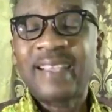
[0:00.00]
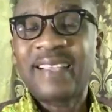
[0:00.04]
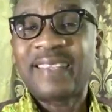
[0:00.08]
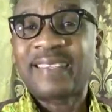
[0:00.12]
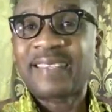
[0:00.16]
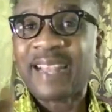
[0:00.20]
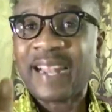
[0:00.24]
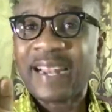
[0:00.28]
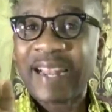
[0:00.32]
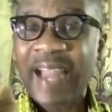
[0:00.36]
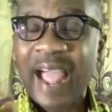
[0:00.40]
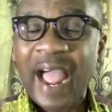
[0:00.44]

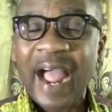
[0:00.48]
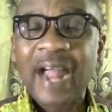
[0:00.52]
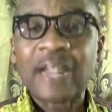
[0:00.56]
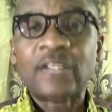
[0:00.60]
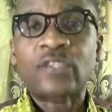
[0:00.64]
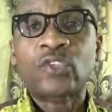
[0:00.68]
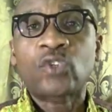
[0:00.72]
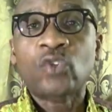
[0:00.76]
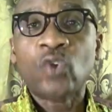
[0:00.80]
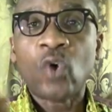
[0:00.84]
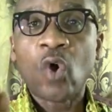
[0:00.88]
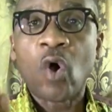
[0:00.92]
is an
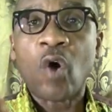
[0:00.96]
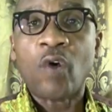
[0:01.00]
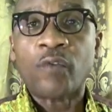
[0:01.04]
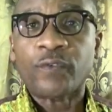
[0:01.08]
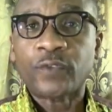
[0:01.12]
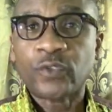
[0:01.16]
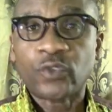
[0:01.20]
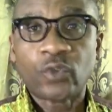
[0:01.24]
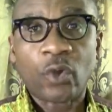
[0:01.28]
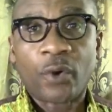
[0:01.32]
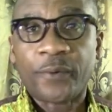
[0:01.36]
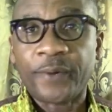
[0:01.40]
art
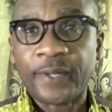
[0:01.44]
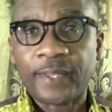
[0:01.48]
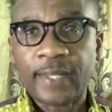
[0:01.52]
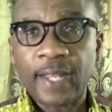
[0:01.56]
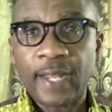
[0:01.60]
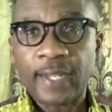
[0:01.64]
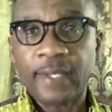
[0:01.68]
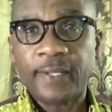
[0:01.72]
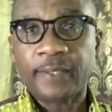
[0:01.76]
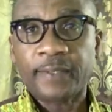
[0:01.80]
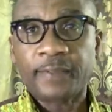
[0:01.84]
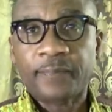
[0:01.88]
of
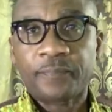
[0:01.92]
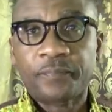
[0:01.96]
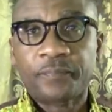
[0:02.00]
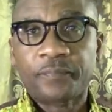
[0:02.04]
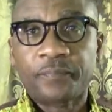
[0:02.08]
storytelling.